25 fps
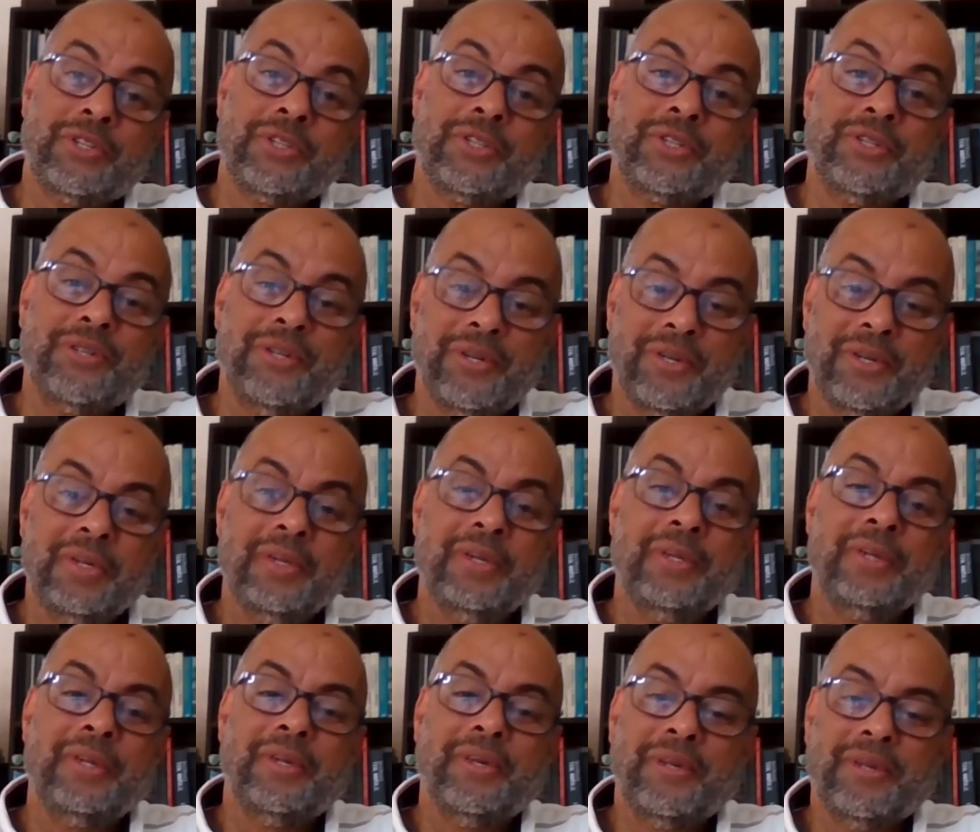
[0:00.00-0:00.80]

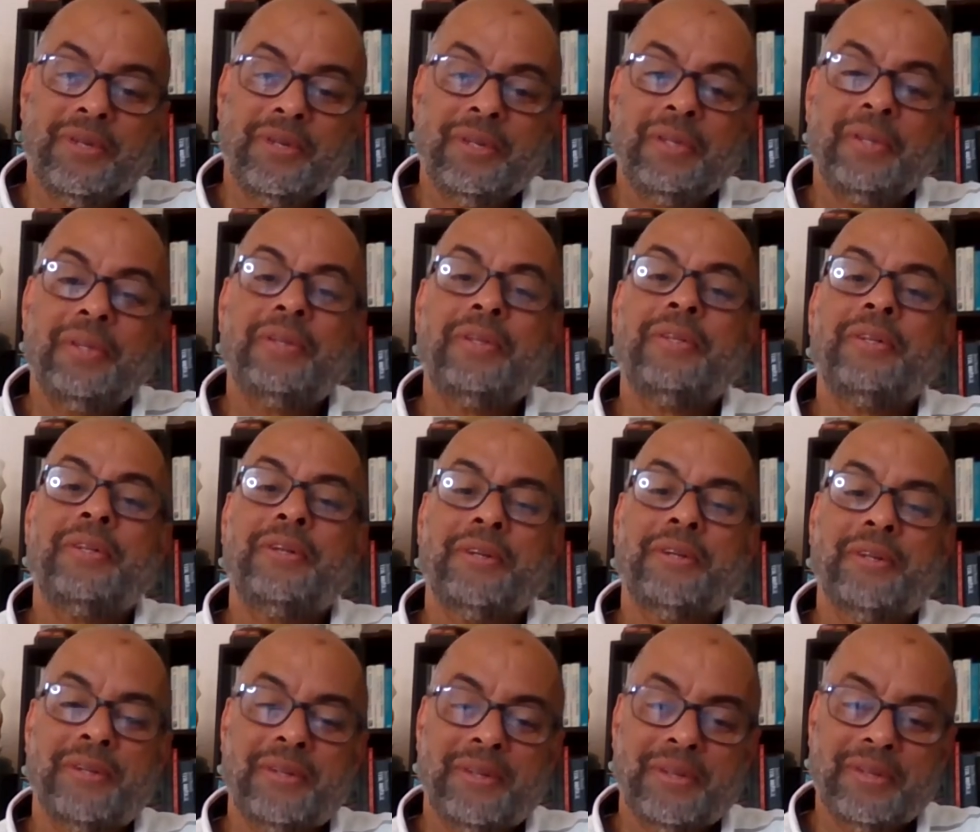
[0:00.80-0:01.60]
ruptures and it
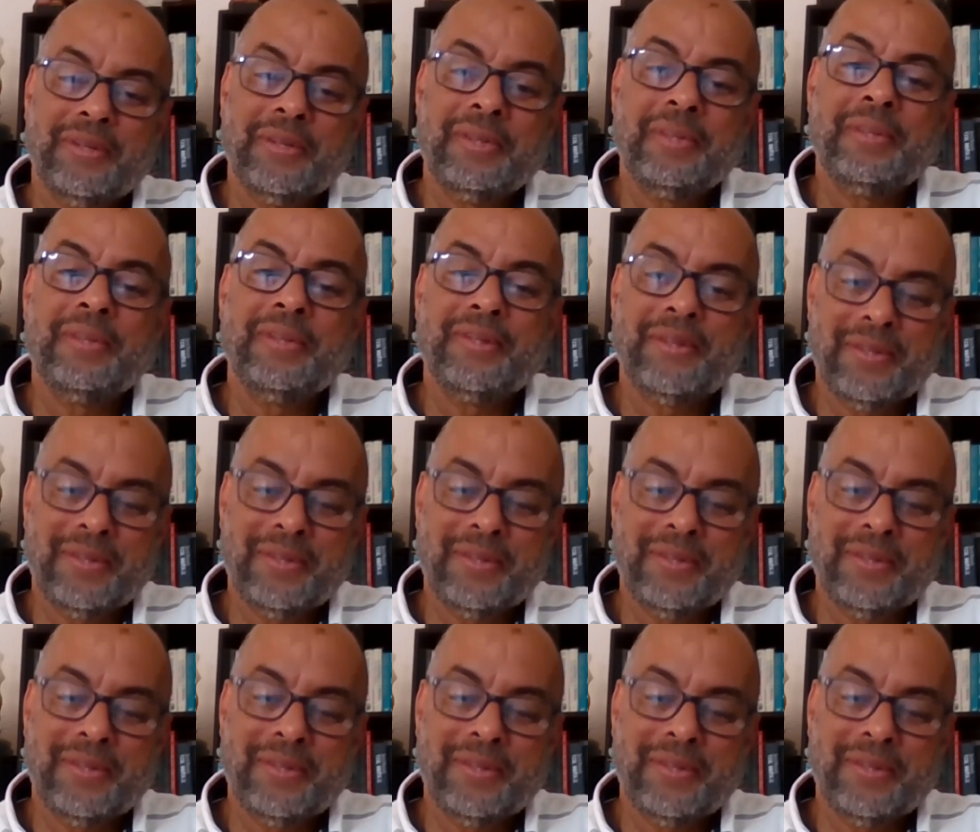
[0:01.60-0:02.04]
can kill you.